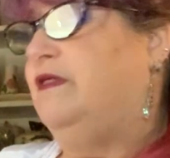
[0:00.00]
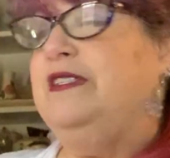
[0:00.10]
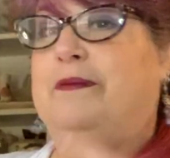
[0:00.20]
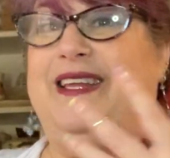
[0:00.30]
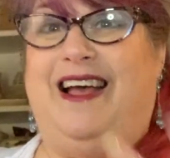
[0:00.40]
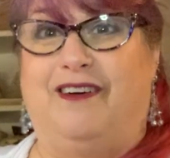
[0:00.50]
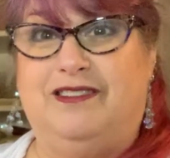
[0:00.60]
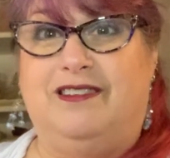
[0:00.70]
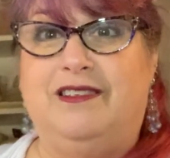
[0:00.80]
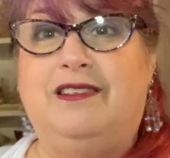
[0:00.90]
somebody
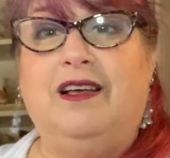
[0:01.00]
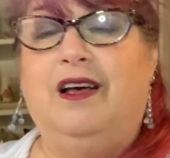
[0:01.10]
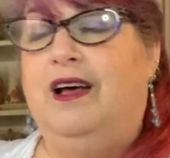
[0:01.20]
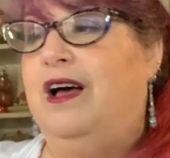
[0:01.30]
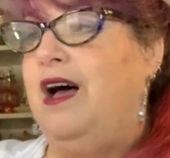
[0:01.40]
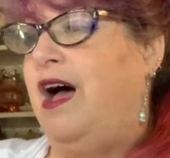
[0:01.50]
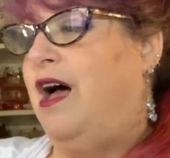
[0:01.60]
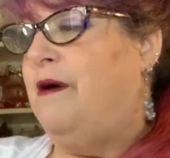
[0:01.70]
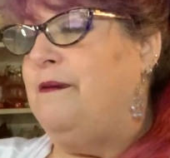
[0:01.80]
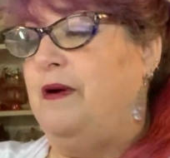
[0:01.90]
else's
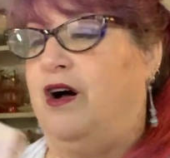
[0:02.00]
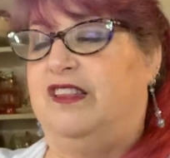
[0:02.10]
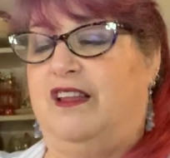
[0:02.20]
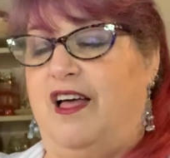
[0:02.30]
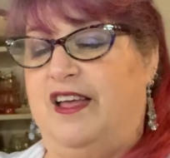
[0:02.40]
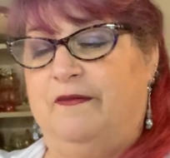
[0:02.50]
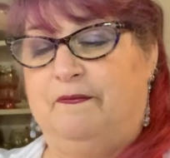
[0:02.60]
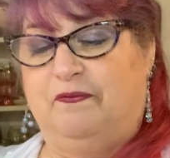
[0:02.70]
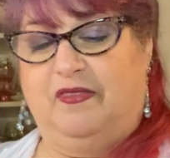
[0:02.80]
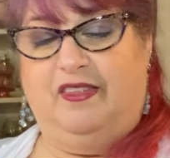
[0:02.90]
online,
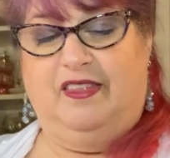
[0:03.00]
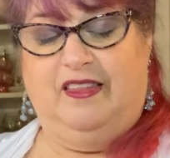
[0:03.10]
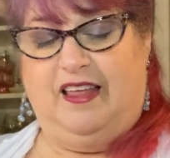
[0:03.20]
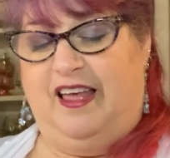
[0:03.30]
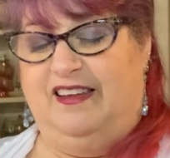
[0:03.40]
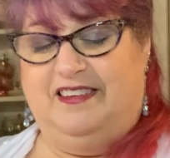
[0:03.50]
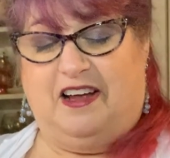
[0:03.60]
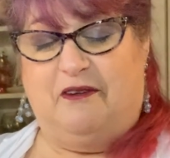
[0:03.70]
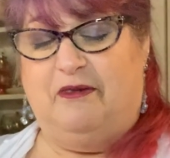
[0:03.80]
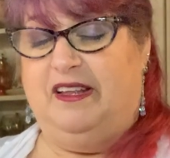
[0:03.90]
and
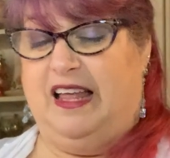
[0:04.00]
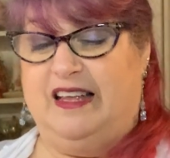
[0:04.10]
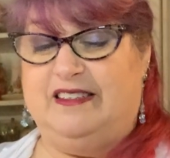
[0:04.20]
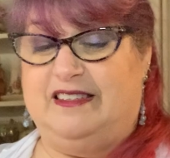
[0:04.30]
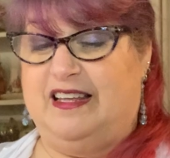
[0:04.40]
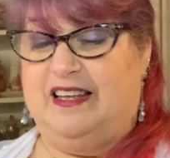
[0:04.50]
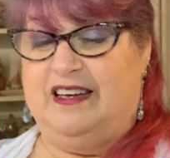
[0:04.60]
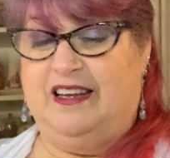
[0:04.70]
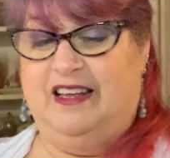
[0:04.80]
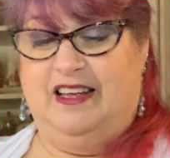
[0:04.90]
I realized that
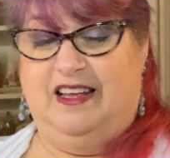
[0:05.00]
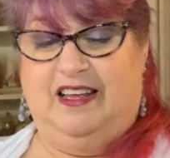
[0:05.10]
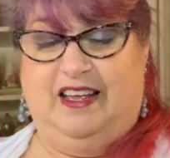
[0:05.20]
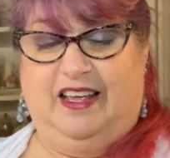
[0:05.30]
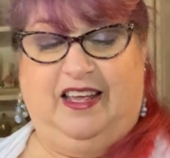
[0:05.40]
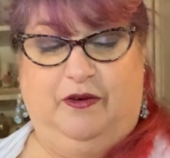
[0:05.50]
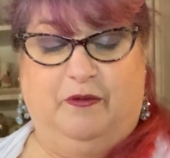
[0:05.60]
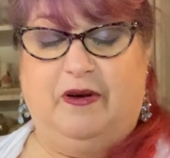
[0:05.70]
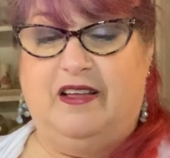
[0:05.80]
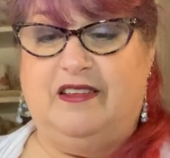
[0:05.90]
it
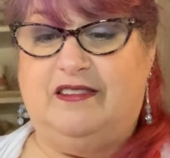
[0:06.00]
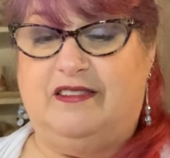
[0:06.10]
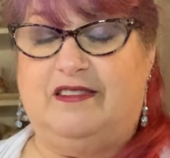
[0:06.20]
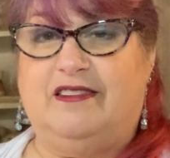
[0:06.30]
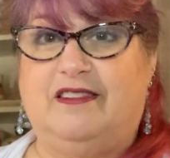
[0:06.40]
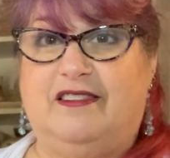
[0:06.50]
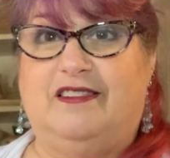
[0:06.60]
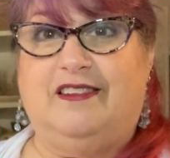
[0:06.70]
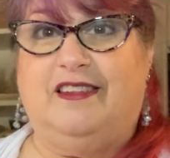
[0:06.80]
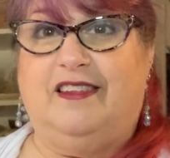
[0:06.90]
was
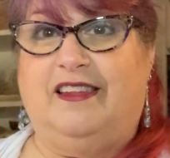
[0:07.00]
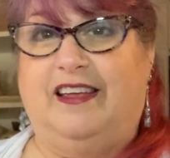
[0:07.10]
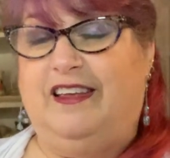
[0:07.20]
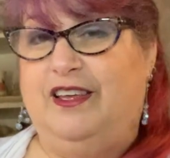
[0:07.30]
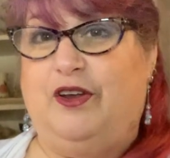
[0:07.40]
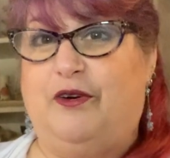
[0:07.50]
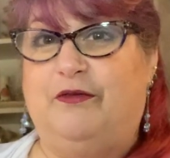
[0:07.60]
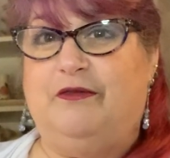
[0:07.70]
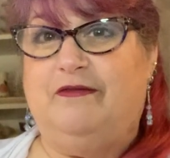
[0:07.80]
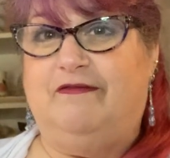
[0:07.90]
like, you know,
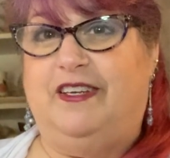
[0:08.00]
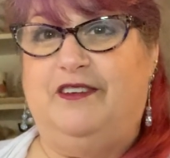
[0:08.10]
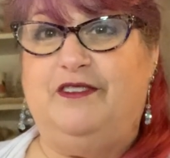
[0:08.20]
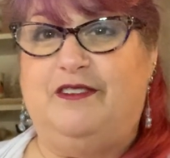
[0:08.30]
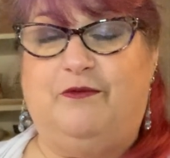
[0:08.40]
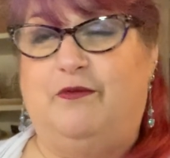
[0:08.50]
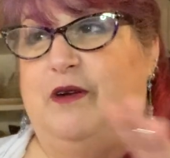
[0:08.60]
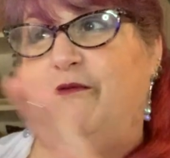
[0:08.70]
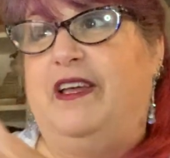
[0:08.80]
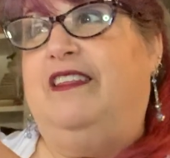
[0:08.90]
here's one wing